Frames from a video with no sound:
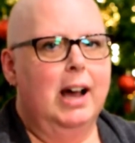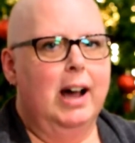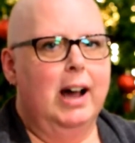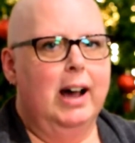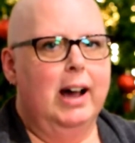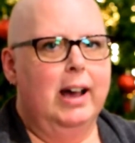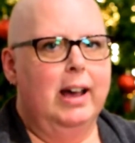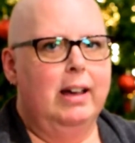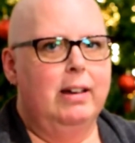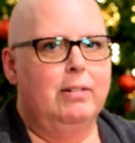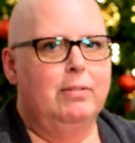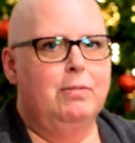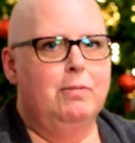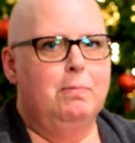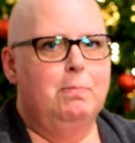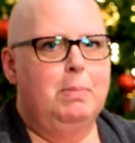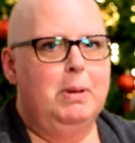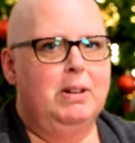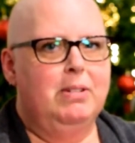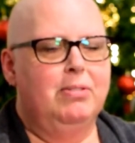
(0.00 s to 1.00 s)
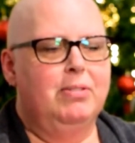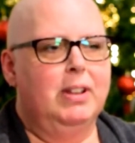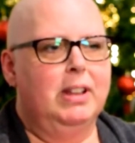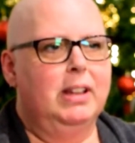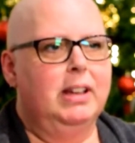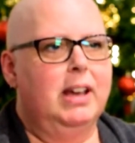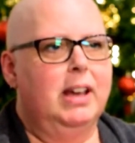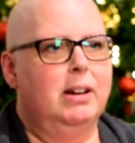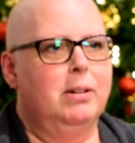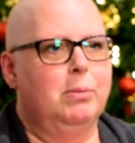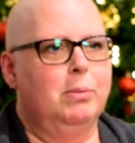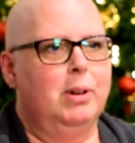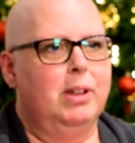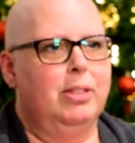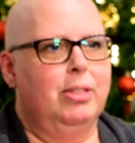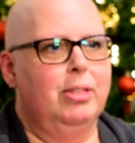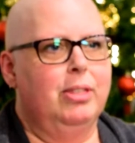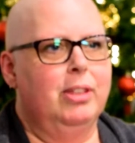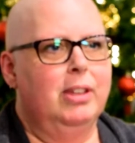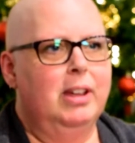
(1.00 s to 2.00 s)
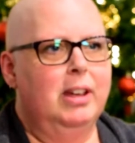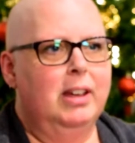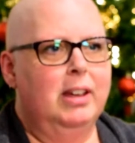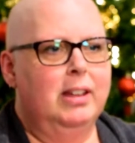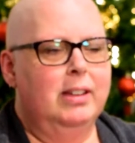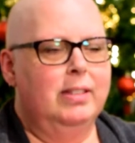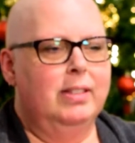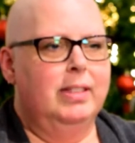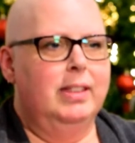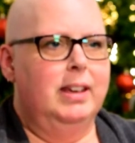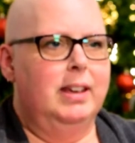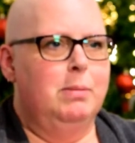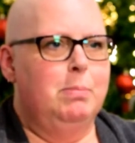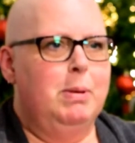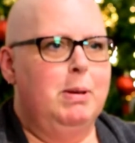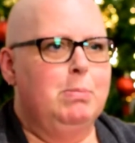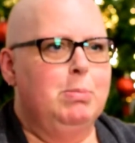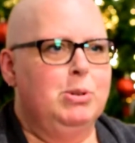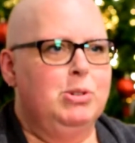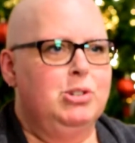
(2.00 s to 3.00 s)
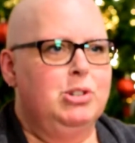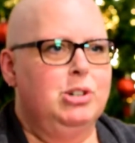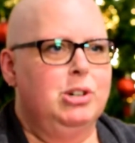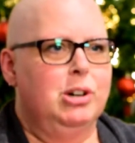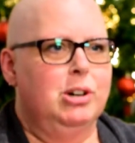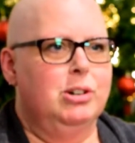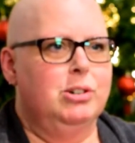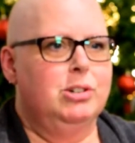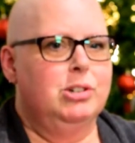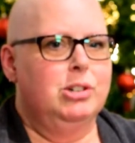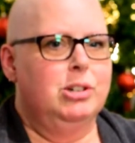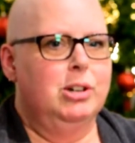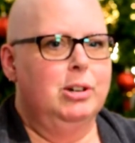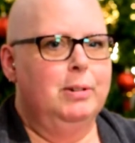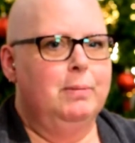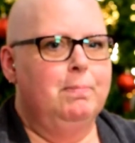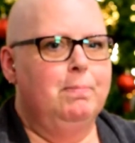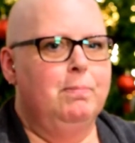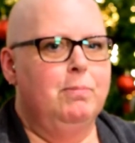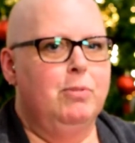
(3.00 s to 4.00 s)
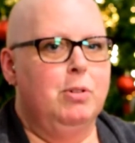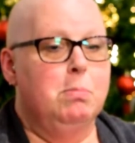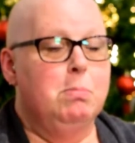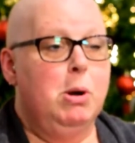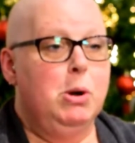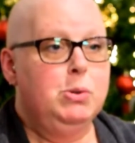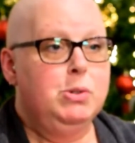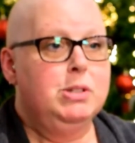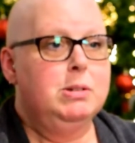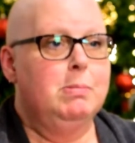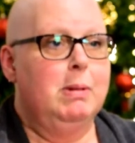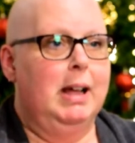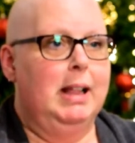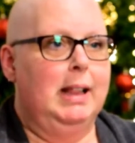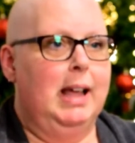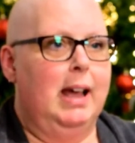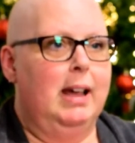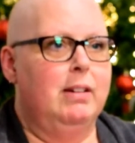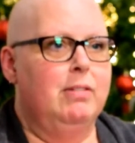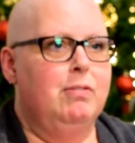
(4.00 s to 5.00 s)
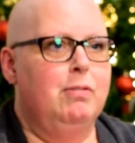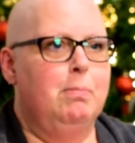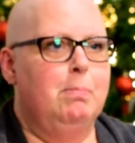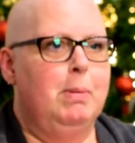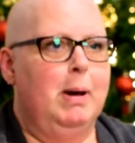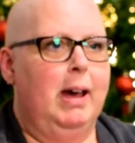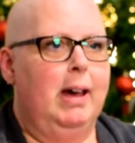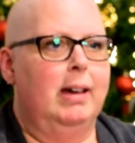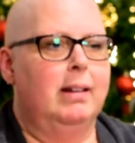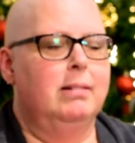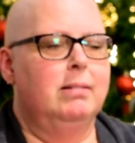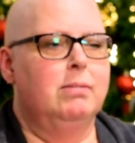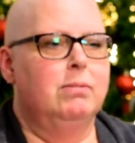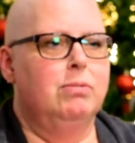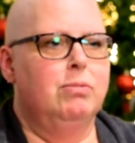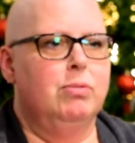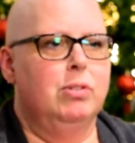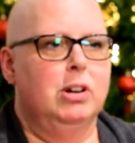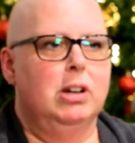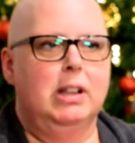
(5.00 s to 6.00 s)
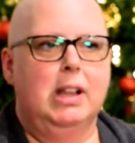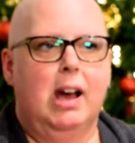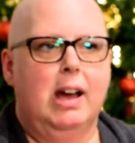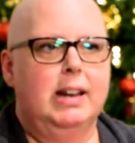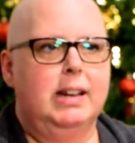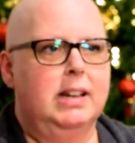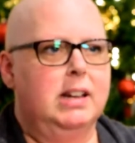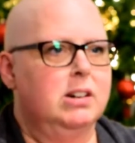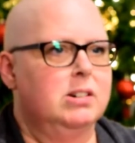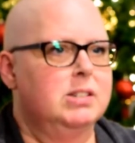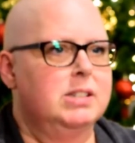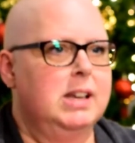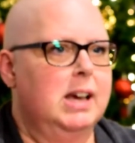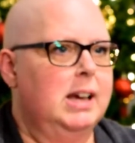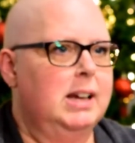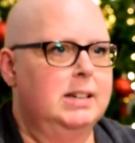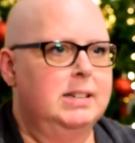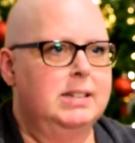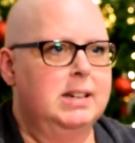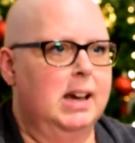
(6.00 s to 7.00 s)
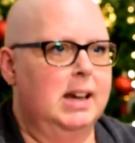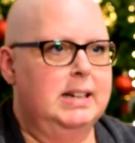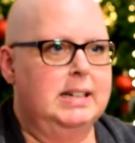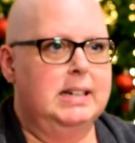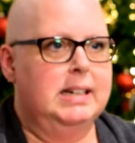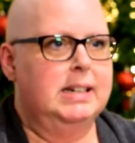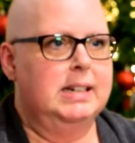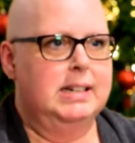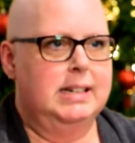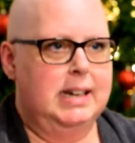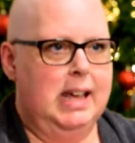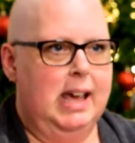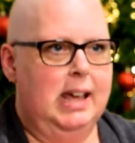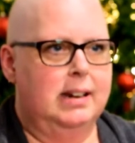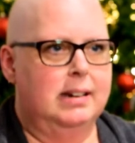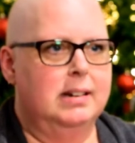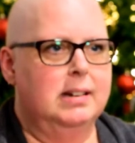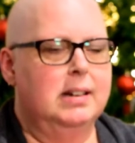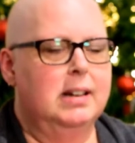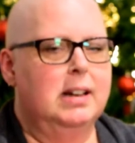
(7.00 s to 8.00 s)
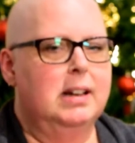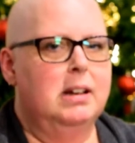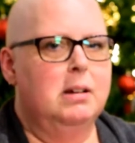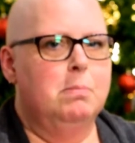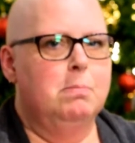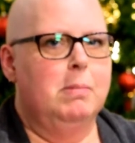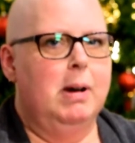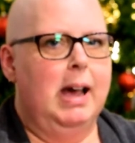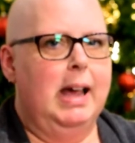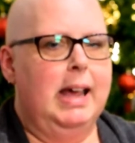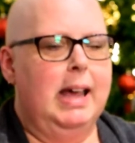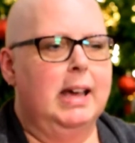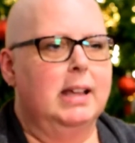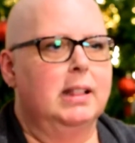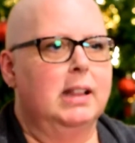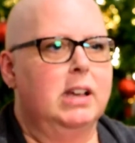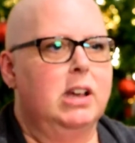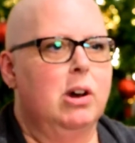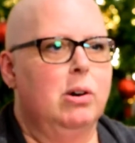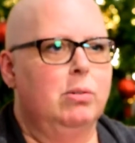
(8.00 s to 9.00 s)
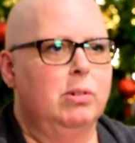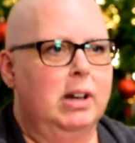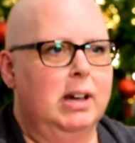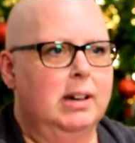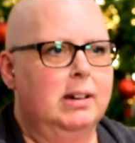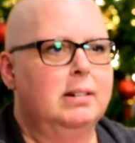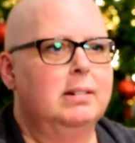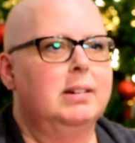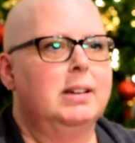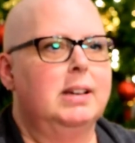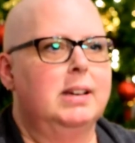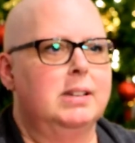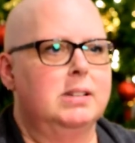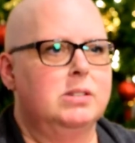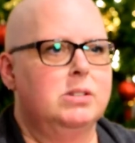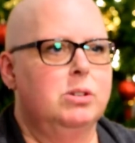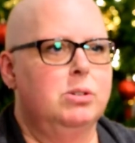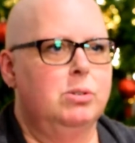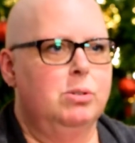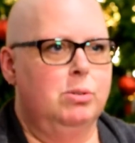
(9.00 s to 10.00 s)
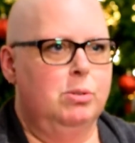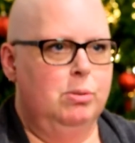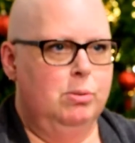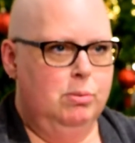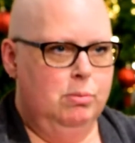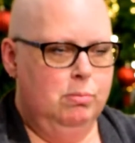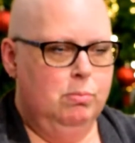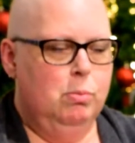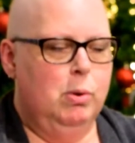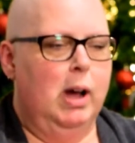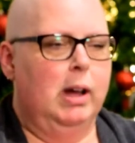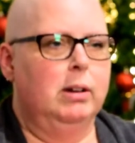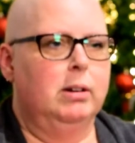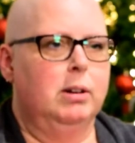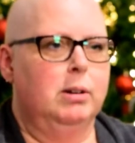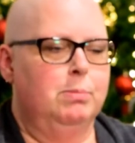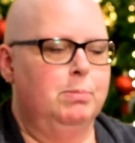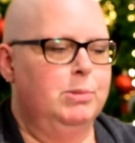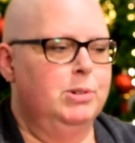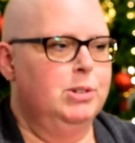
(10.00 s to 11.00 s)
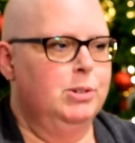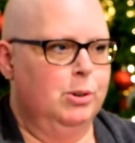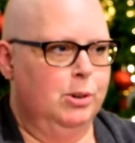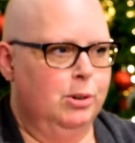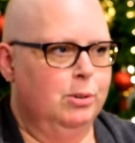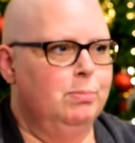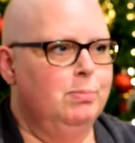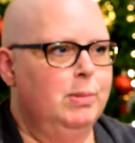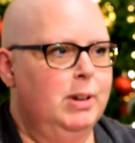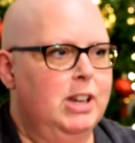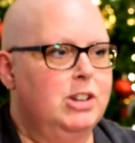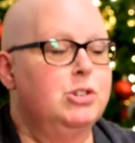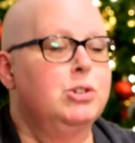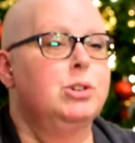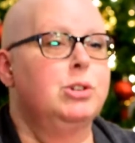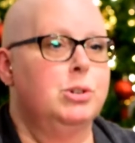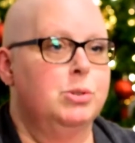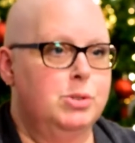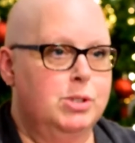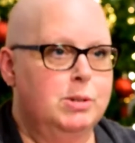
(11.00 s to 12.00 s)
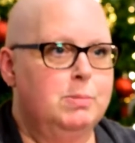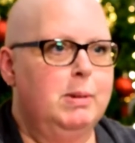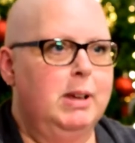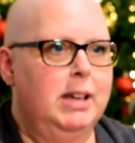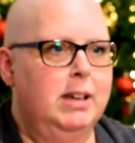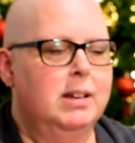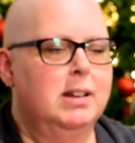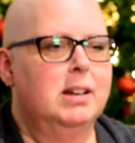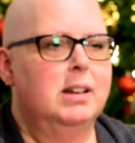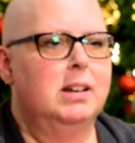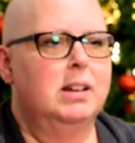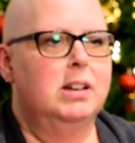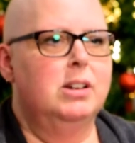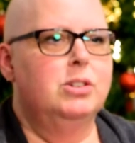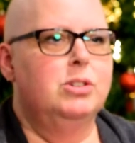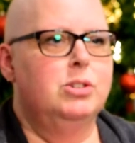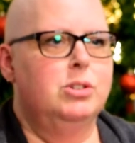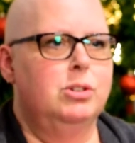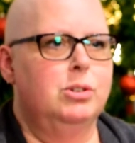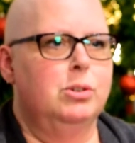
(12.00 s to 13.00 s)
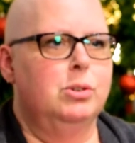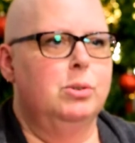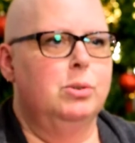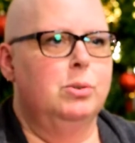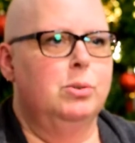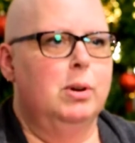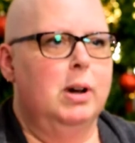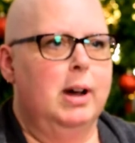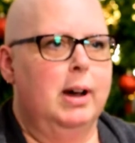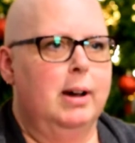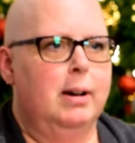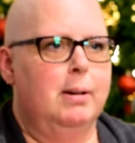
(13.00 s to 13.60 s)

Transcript: I've been affiliated with the People's Church for most of my life, but for a lot of years I didn't attend. My Aunt Leona is who welcomed or introduced me to